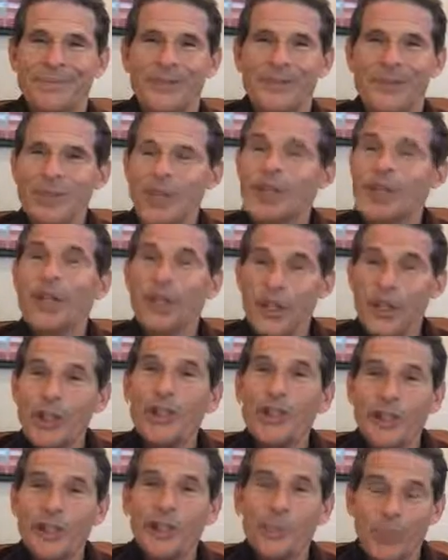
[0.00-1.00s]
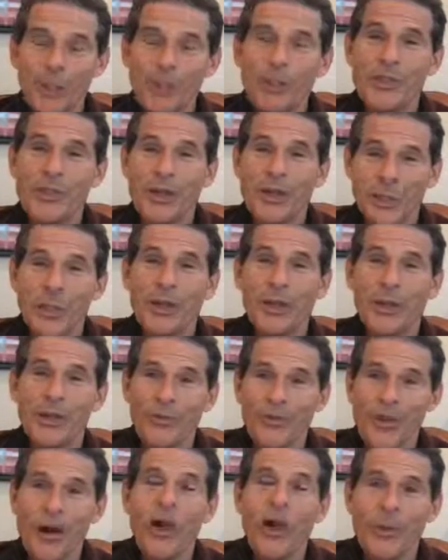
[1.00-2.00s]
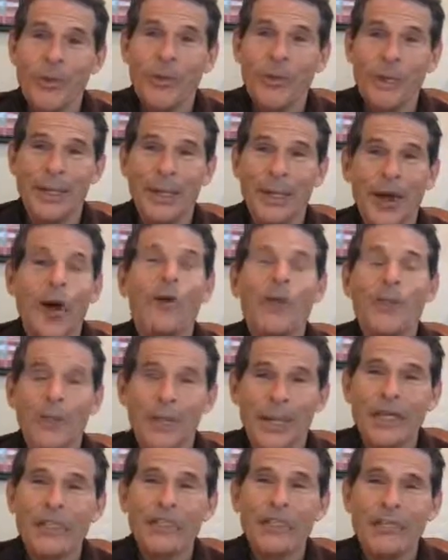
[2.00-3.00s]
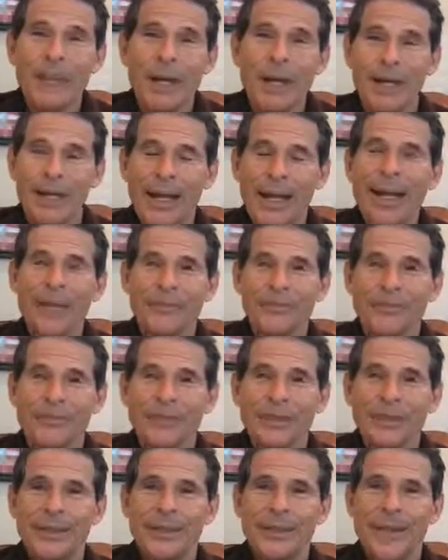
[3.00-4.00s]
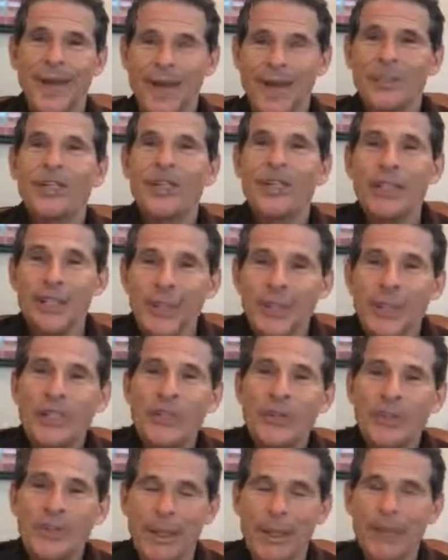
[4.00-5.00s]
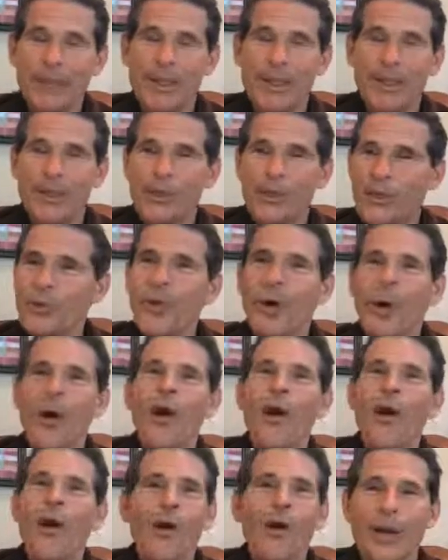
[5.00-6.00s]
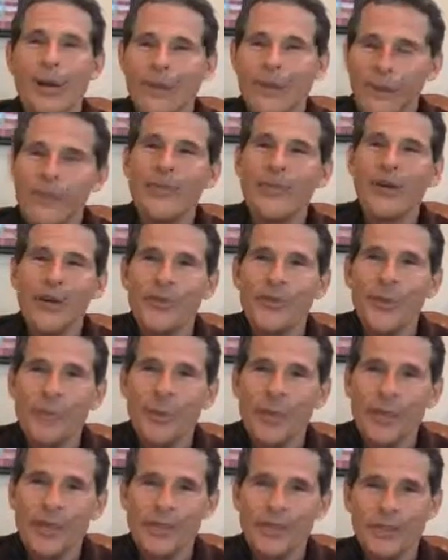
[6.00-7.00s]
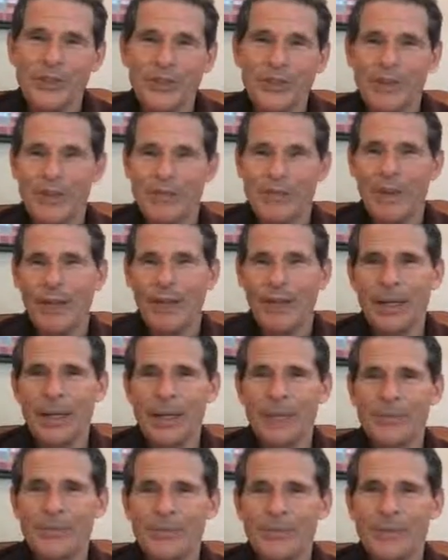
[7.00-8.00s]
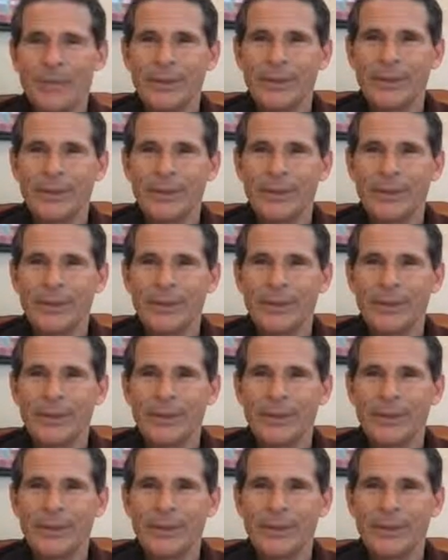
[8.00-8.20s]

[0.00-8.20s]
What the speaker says: Surely goodness and mercy will follow me all the days of my life as he leads me through all of the fearful places of my life."